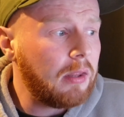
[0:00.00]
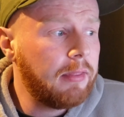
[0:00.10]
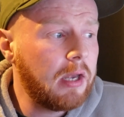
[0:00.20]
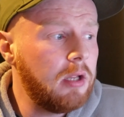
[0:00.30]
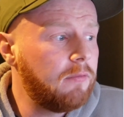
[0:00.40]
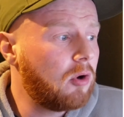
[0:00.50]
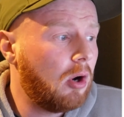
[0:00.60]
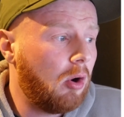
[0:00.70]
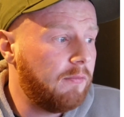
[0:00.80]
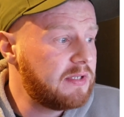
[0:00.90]
Then you've
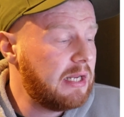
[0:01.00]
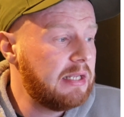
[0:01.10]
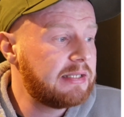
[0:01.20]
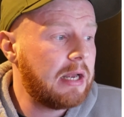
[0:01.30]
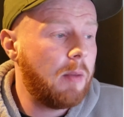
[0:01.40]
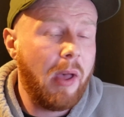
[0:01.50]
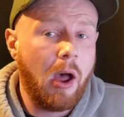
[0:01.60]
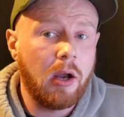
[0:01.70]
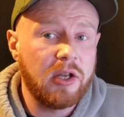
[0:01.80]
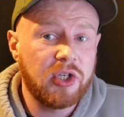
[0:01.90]
got obviously your centre
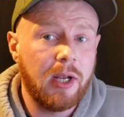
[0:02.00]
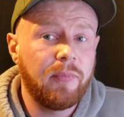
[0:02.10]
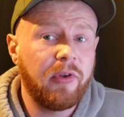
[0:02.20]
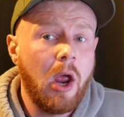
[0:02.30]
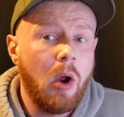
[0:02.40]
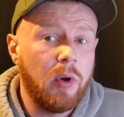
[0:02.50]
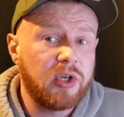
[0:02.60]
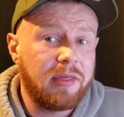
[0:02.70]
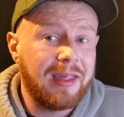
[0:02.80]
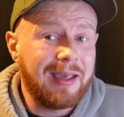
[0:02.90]
partnerships, which
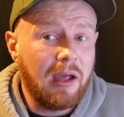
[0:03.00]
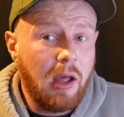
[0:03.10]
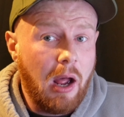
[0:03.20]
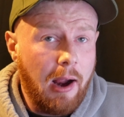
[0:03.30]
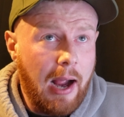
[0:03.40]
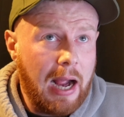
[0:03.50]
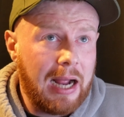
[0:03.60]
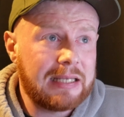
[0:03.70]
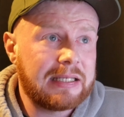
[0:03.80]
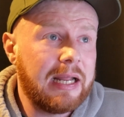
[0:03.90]
I think,
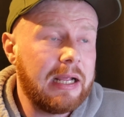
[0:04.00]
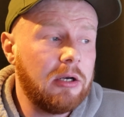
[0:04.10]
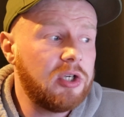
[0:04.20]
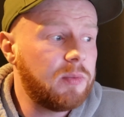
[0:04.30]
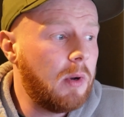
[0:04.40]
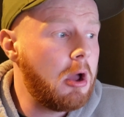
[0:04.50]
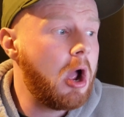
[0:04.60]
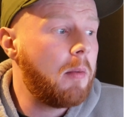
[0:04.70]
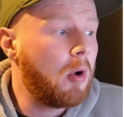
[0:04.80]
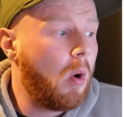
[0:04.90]
as an Englishman,
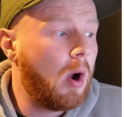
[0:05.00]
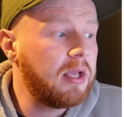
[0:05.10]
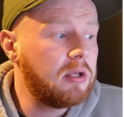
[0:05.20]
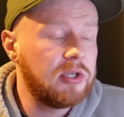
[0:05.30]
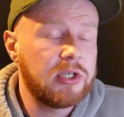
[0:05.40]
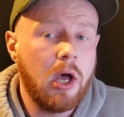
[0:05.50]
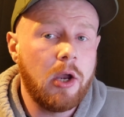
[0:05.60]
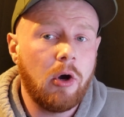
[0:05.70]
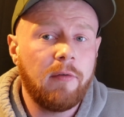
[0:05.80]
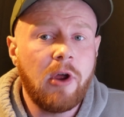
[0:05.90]
I am quite
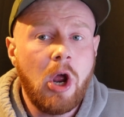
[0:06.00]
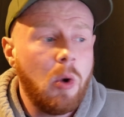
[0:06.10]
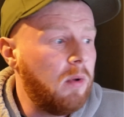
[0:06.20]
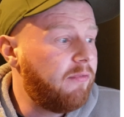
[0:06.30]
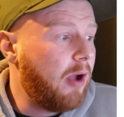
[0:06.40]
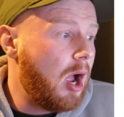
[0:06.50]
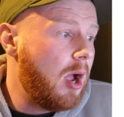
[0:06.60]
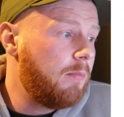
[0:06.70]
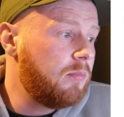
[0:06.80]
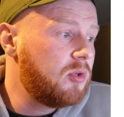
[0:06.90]
concerned of, with
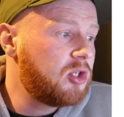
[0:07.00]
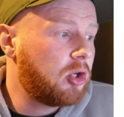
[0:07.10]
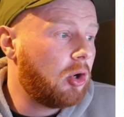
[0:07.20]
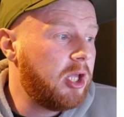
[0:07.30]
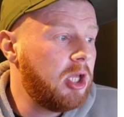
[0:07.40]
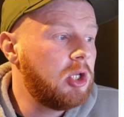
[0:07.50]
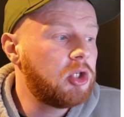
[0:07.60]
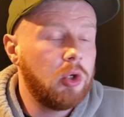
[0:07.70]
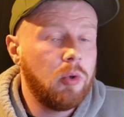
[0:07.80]
Sonny I